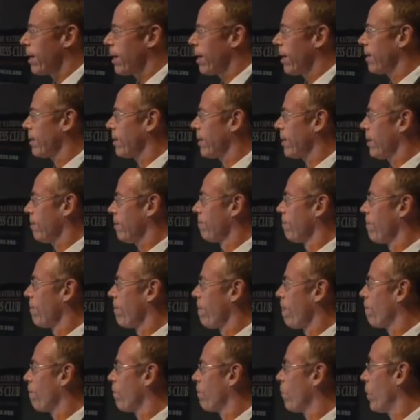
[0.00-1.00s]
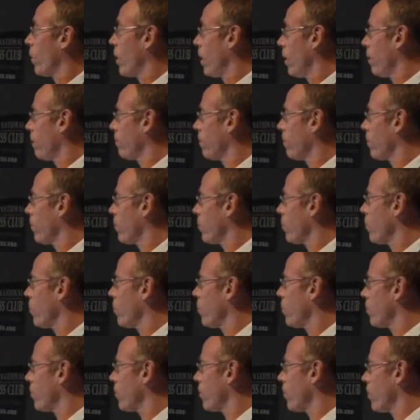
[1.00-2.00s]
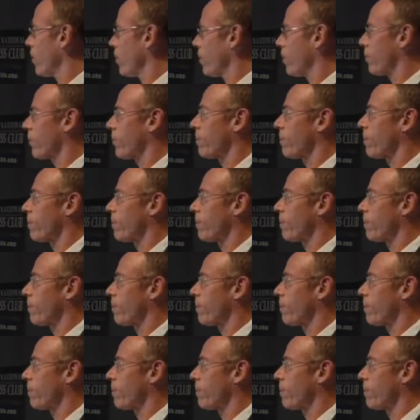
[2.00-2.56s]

I said, well, the truth is this.